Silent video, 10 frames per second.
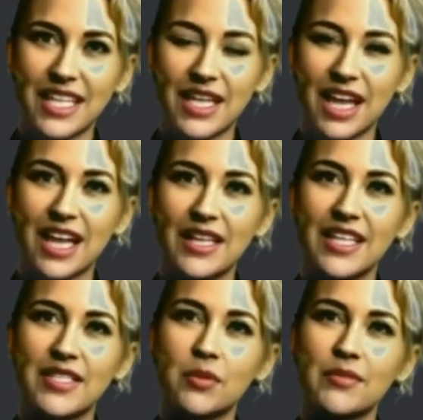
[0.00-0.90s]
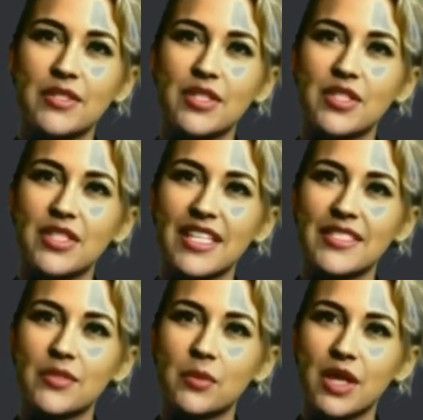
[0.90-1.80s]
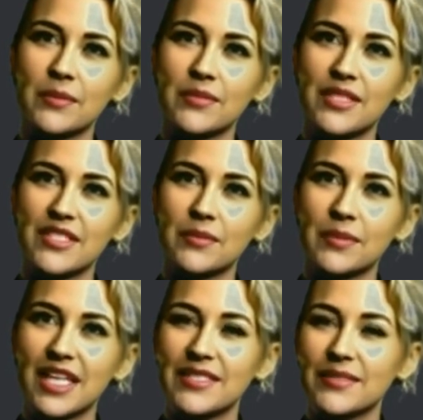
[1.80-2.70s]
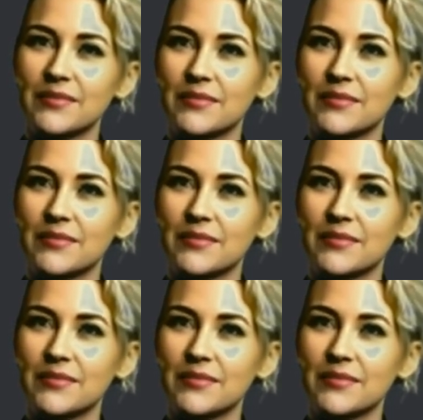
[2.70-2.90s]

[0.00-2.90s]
AI is revolutionizing the way movies are made.